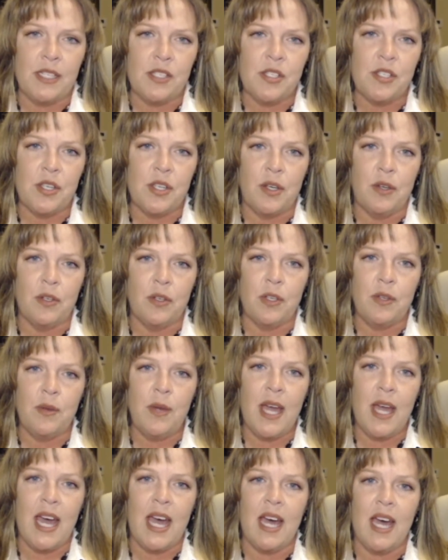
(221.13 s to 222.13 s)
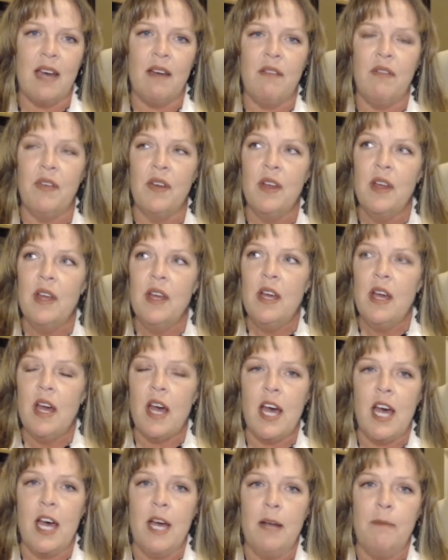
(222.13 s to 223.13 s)
So you have
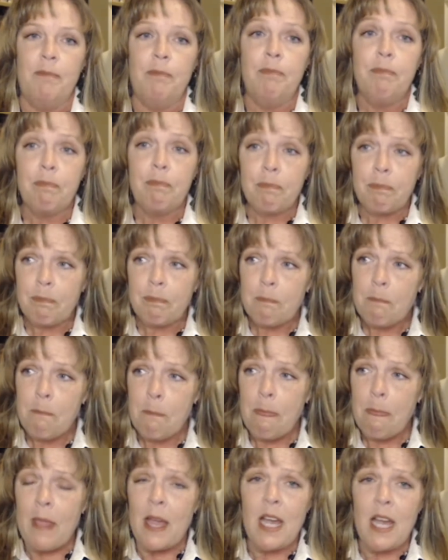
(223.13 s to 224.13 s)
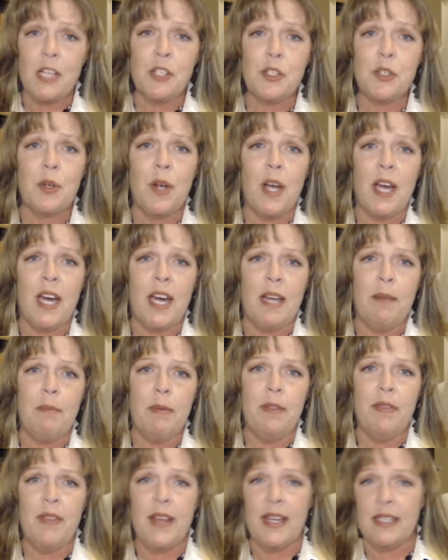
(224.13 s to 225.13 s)
a tribe
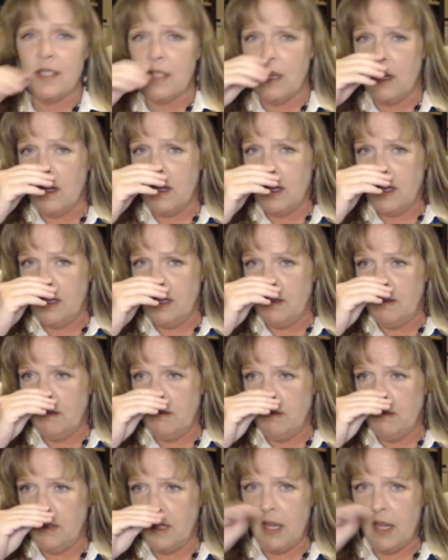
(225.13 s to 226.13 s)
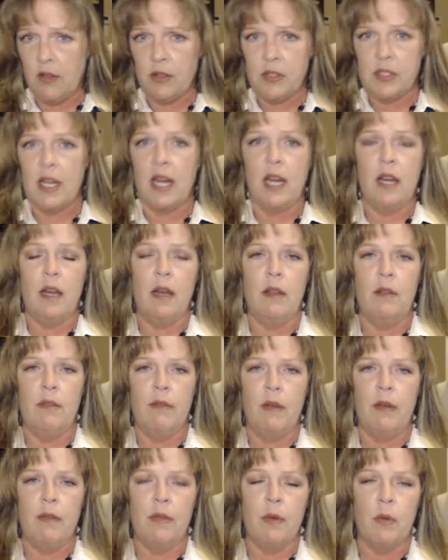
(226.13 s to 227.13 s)
that's on the other side
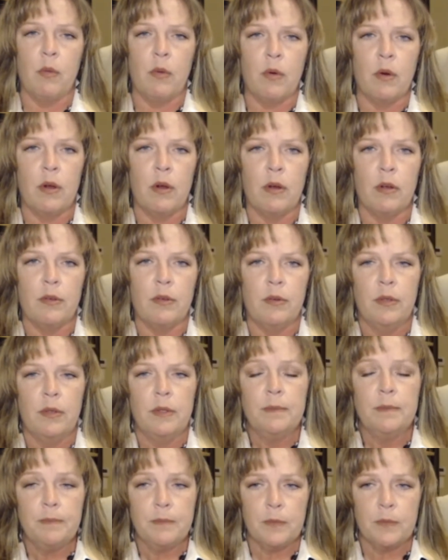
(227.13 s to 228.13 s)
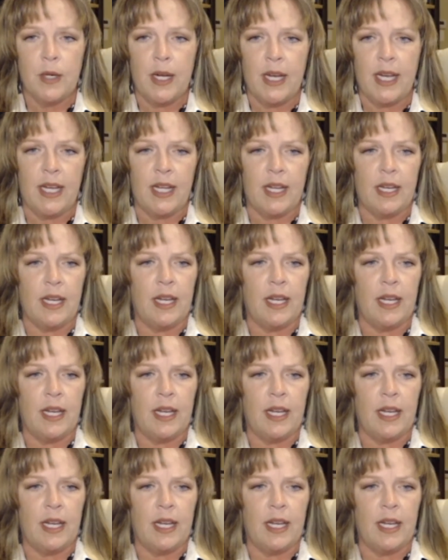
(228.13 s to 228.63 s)
of the world, right?